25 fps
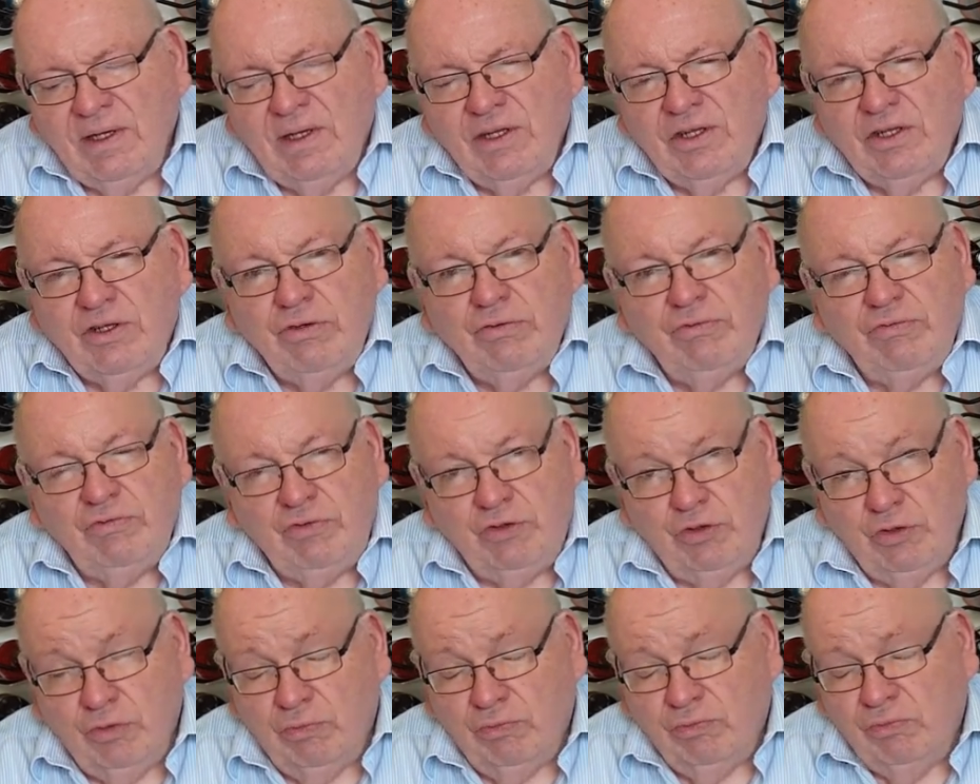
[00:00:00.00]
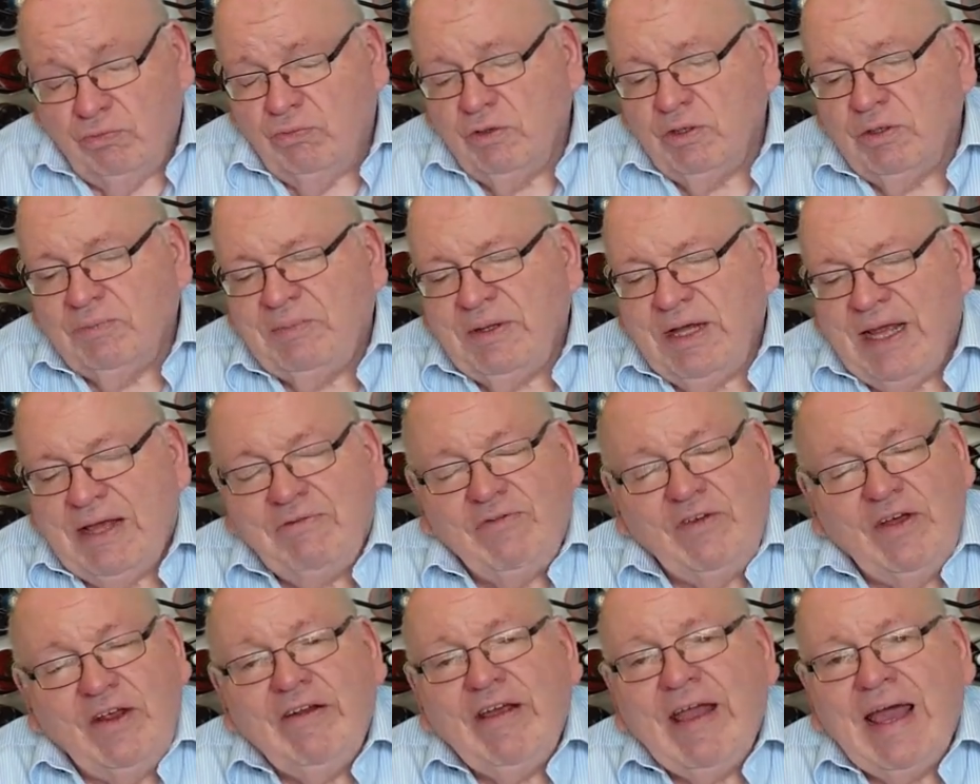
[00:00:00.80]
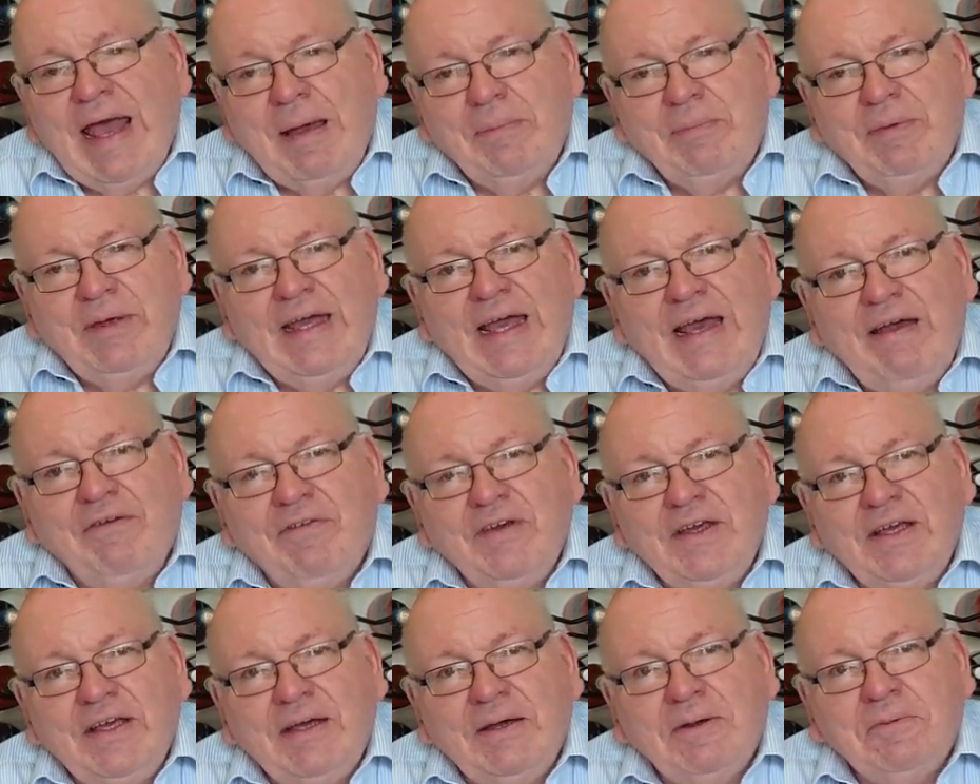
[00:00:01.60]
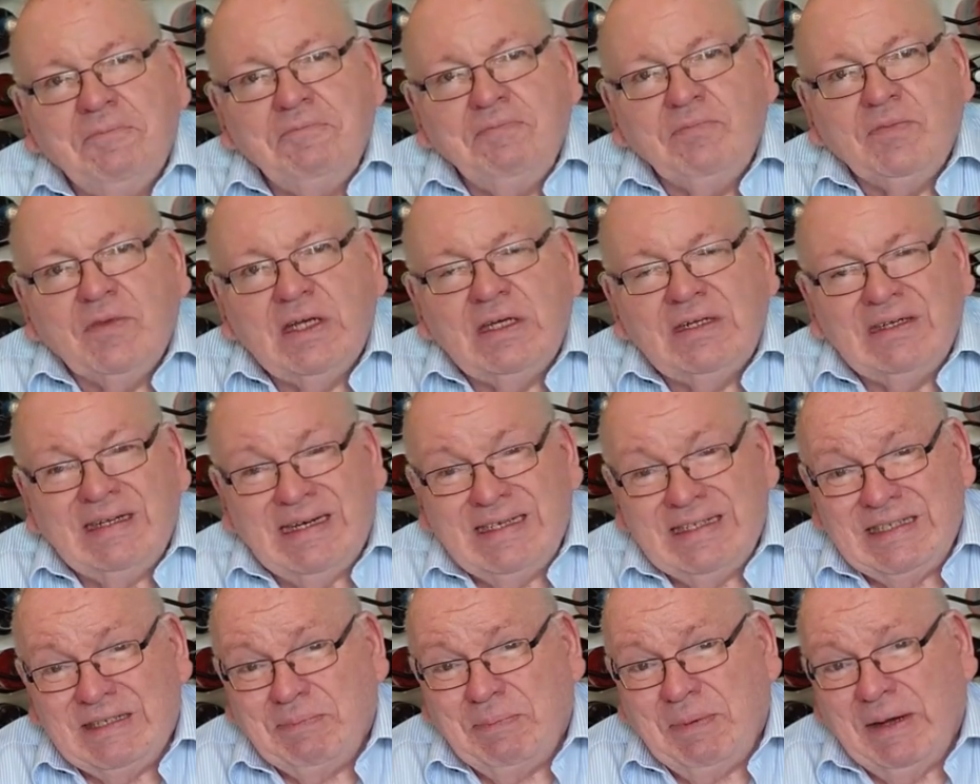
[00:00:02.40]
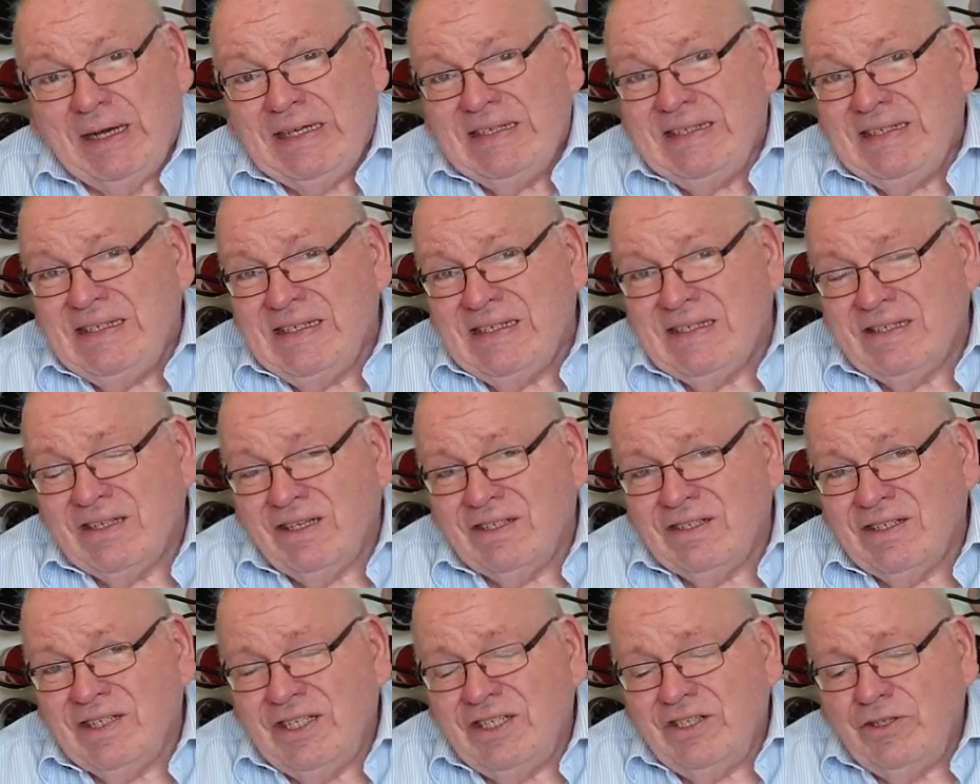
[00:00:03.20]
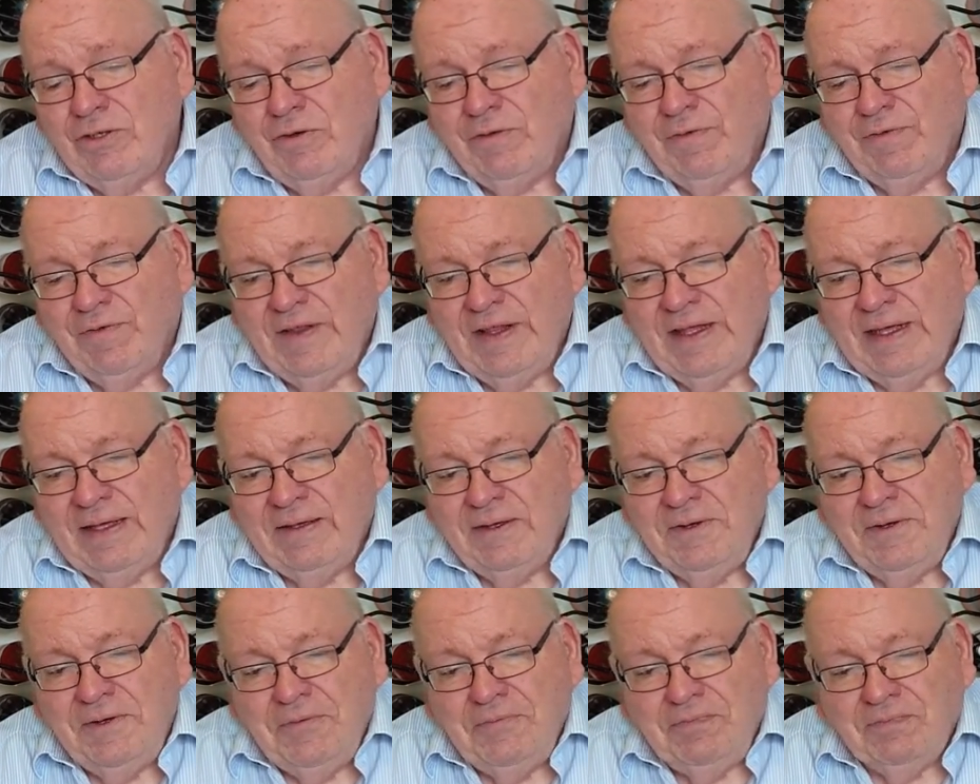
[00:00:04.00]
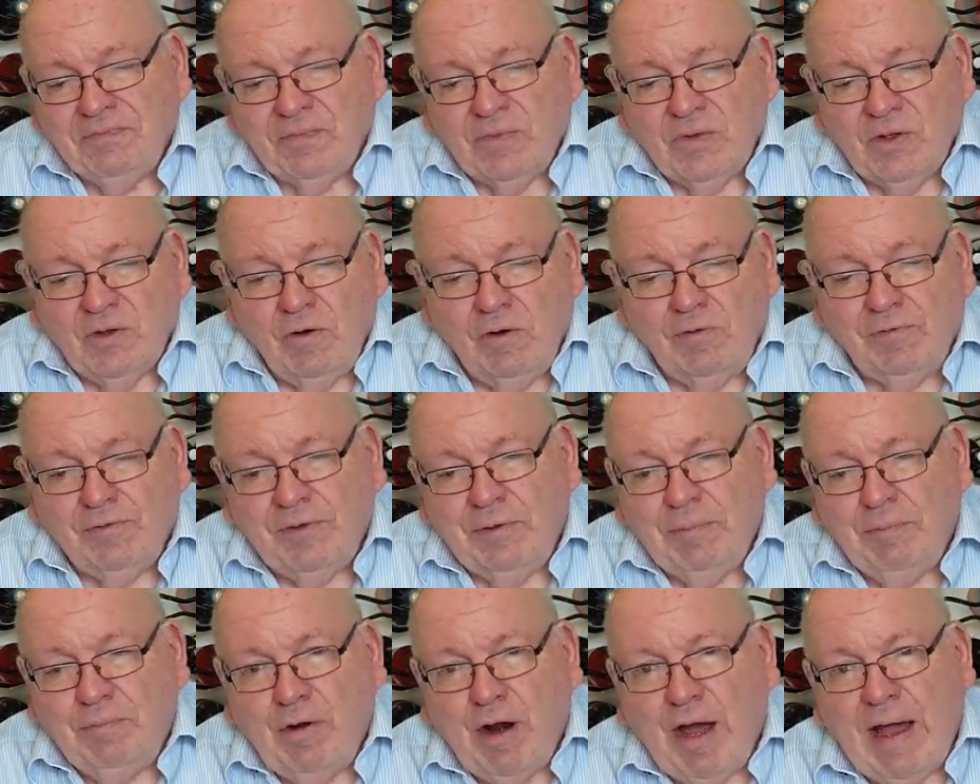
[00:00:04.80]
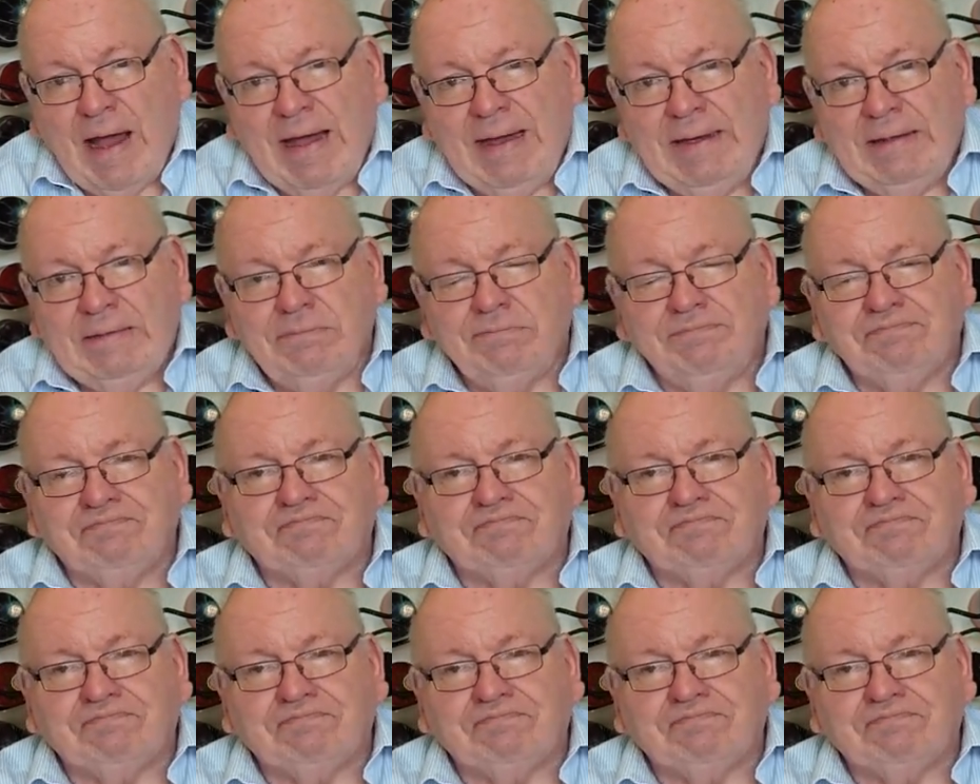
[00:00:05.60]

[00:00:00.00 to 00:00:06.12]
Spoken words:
you would be very happy having a nice spicy sausage off the braai.